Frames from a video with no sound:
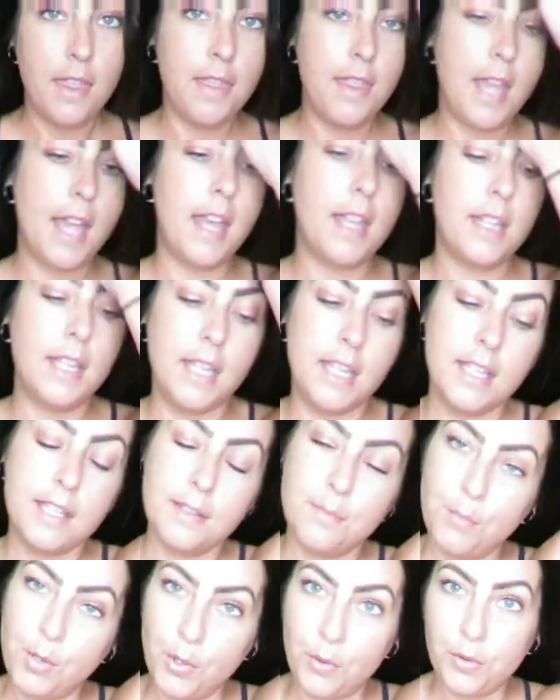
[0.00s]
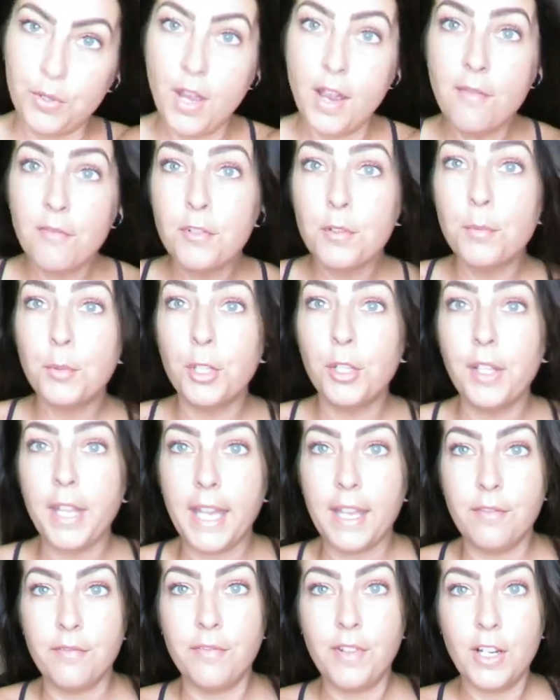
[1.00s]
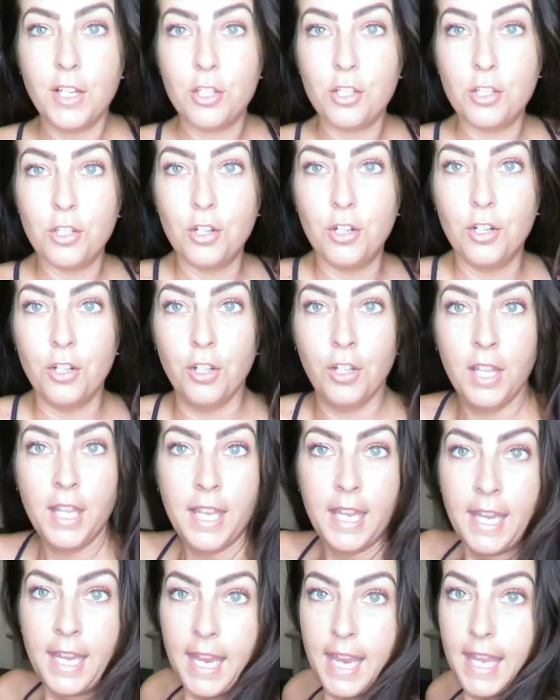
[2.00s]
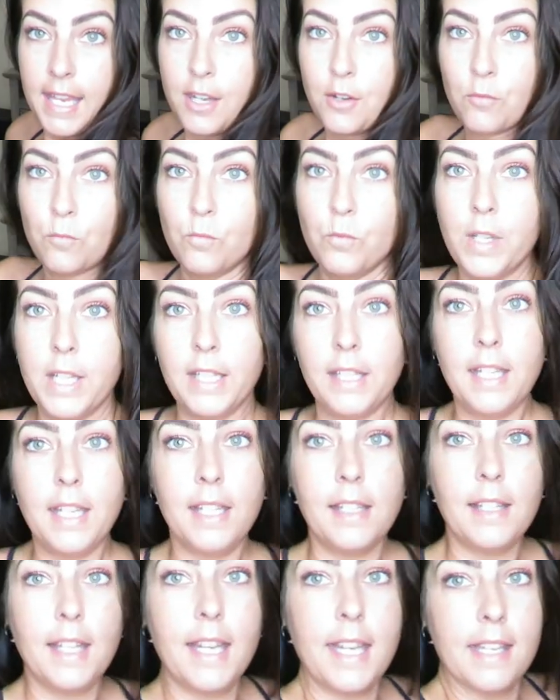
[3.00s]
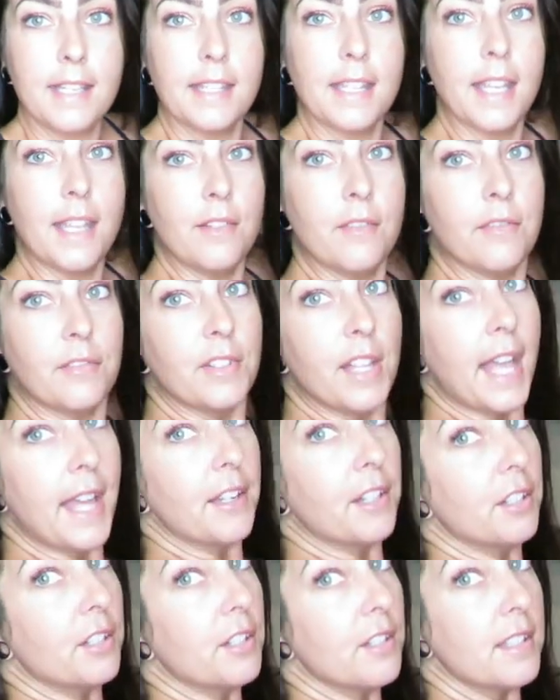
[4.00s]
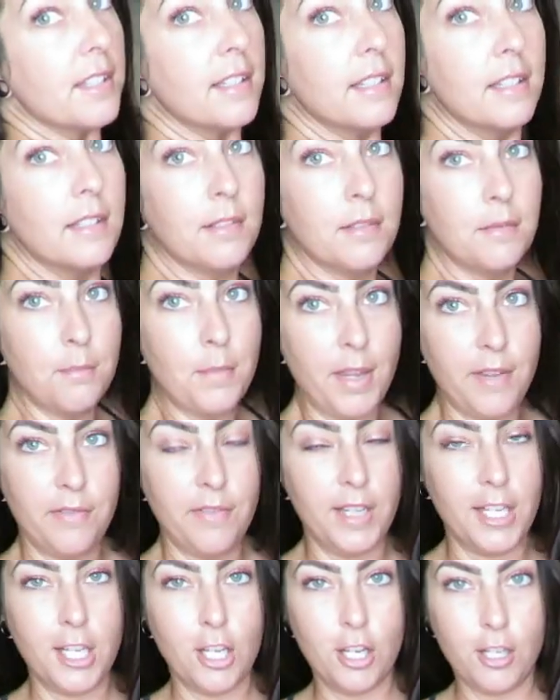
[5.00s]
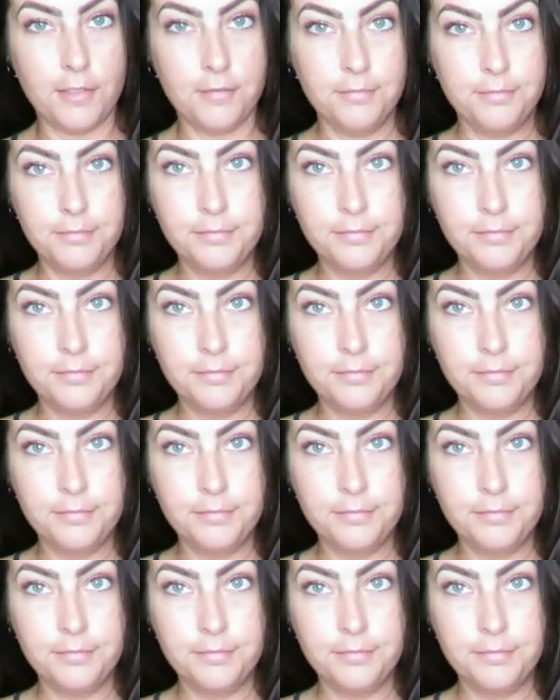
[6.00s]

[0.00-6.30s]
that is both comfortable and functional, and it really, like I said, flatters my figure.